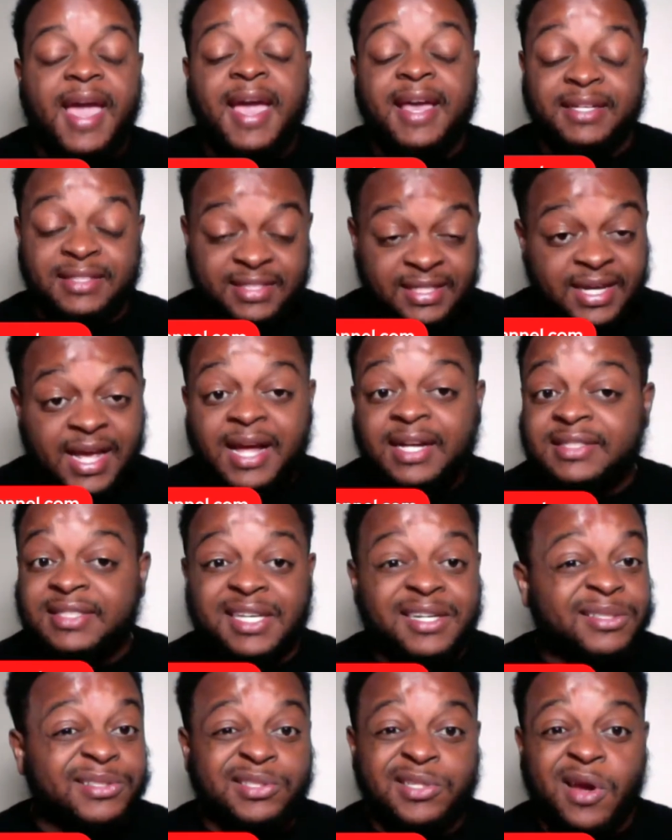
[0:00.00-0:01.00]
And Deion
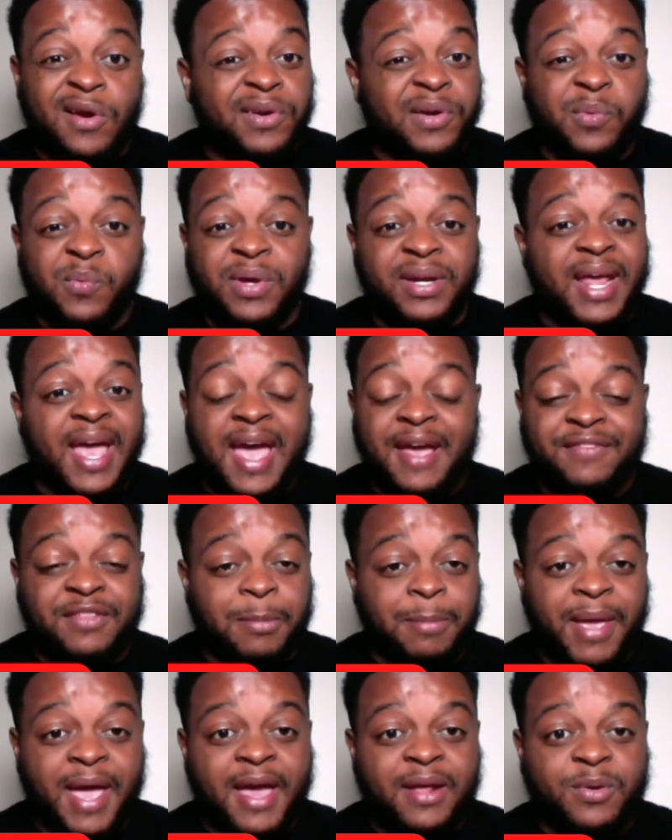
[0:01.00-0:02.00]
Sanders has already won half the
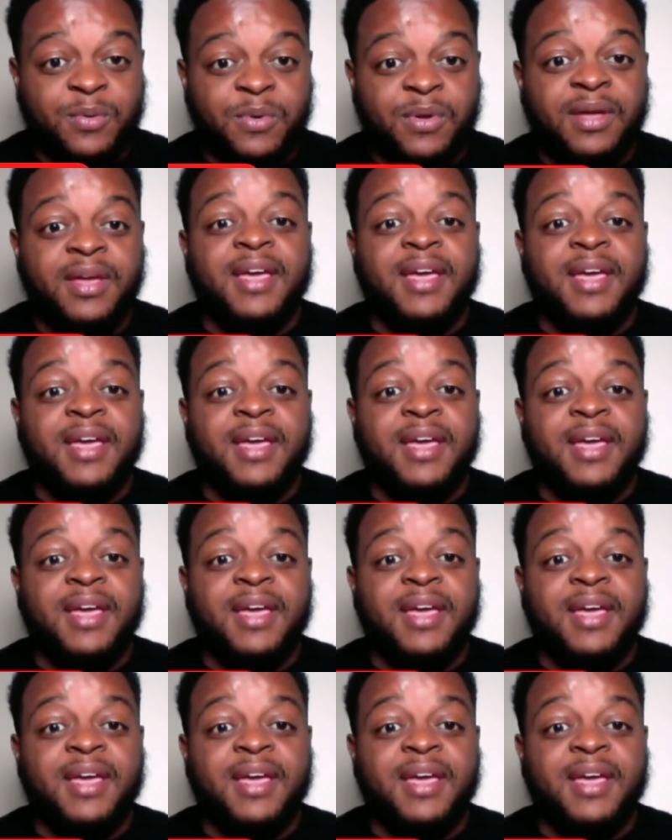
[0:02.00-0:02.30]
battle.